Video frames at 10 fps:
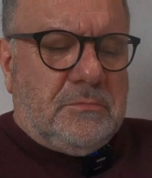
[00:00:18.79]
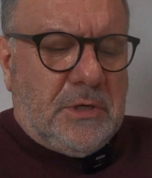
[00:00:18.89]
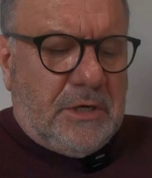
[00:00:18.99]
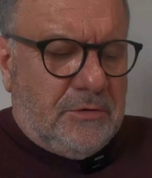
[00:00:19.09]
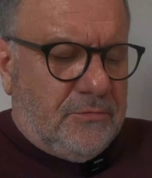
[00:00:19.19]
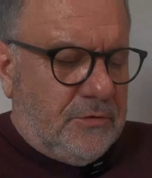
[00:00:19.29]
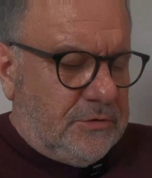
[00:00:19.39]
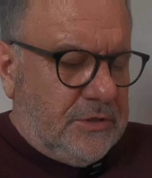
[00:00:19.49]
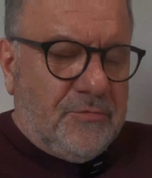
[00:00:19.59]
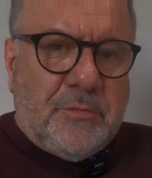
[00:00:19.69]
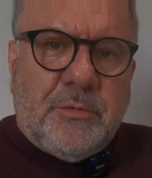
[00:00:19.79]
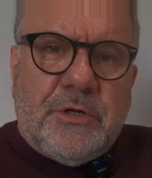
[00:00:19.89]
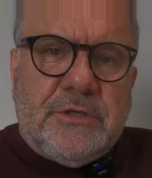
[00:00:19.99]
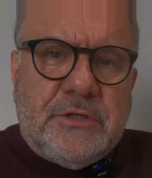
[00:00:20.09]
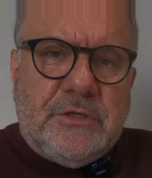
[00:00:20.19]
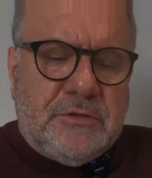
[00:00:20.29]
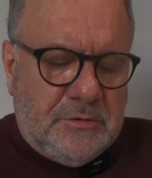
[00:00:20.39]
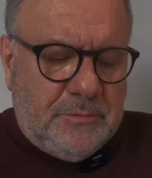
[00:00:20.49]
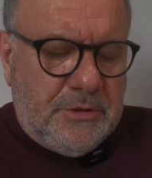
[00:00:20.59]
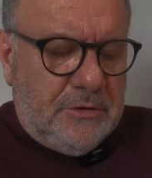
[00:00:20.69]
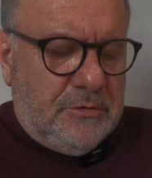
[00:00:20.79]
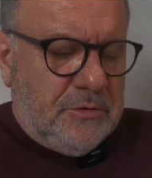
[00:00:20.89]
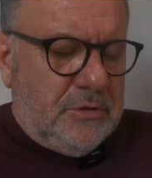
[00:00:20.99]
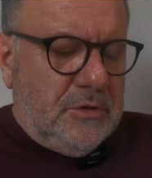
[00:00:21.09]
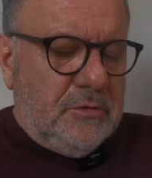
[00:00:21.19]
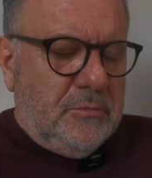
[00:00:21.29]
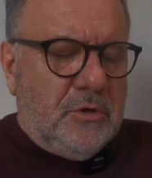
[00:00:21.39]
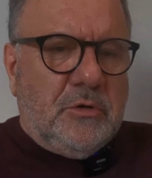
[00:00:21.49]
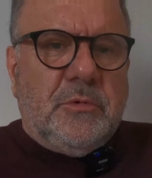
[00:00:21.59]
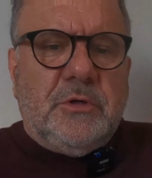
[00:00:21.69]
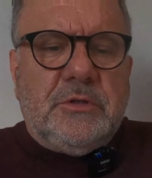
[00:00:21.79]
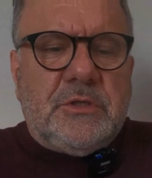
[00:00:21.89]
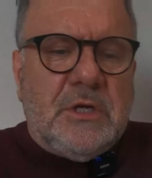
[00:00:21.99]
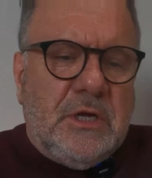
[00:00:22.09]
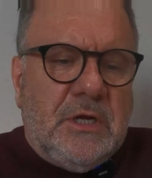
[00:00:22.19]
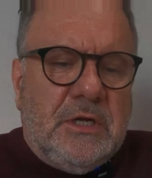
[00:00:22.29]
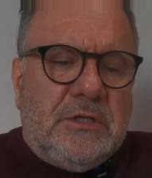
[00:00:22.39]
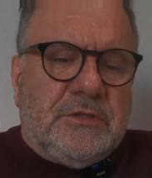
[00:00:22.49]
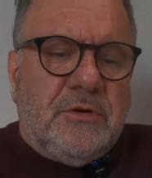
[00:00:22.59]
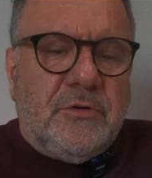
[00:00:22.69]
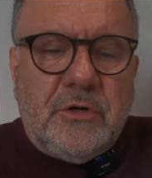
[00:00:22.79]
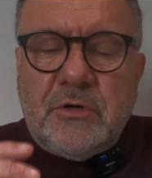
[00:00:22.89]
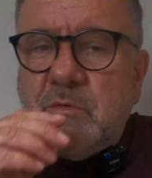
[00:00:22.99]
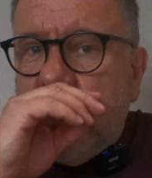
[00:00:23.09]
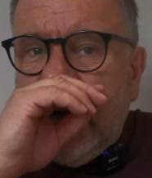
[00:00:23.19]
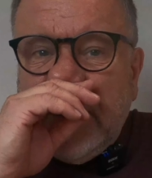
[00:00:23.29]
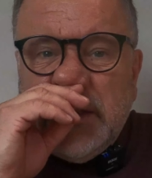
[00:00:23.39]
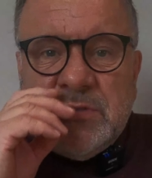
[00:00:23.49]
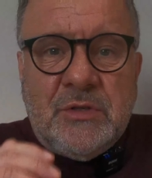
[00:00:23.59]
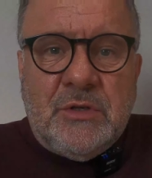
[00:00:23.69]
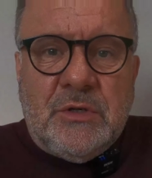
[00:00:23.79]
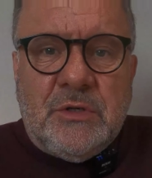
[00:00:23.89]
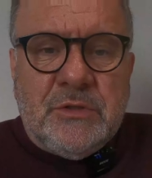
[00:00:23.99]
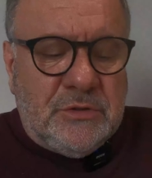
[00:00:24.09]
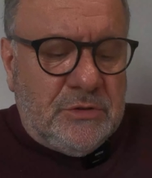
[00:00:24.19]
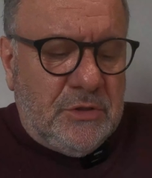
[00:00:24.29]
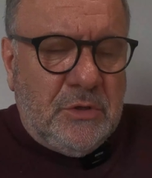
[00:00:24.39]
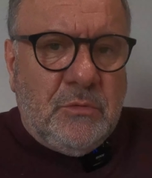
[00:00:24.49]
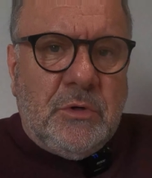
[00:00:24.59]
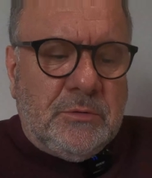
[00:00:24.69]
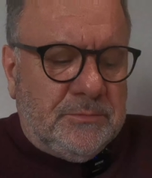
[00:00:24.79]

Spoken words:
microphones everybody seems to be using at the moment. It's the Rode Wireless Go 2.